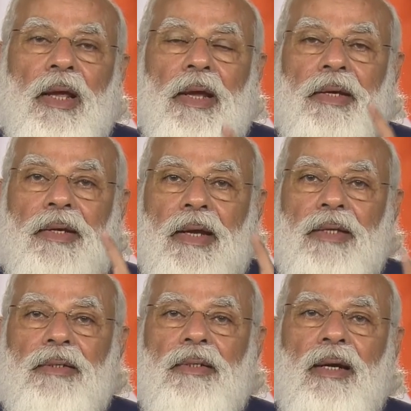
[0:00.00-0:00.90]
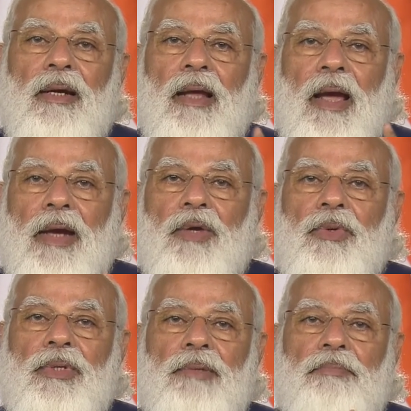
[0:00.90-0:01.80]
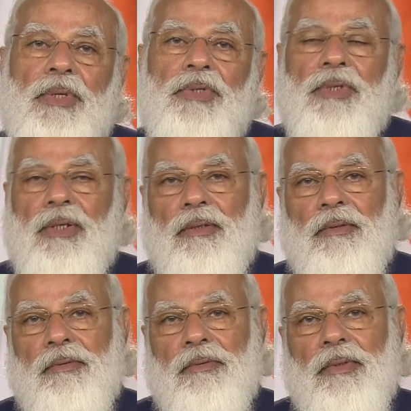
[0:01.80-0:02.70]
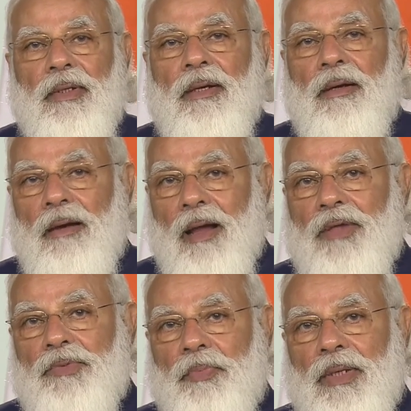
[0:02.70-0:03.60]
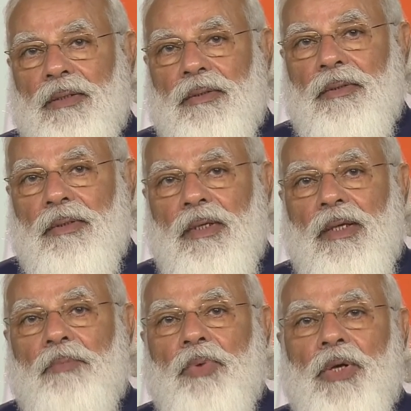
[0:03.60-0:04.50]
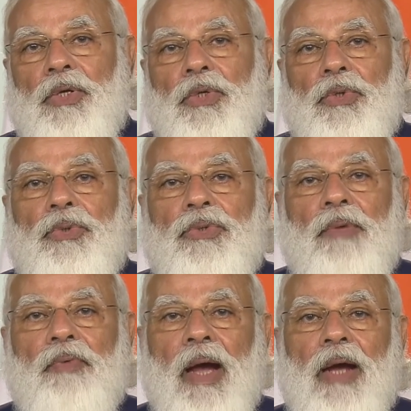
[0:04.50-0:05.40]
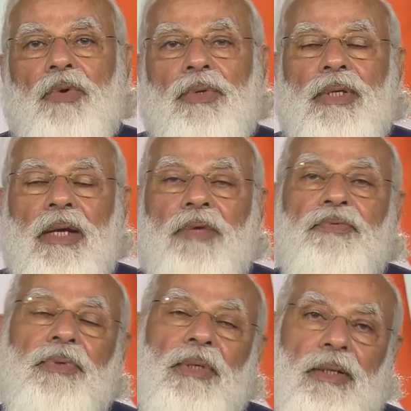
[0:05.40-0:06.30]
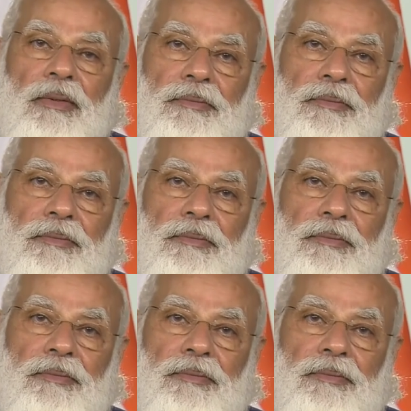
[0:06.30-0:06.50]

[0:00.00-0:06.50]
a national hydrogen mission last month for use of hydrogen as fuel.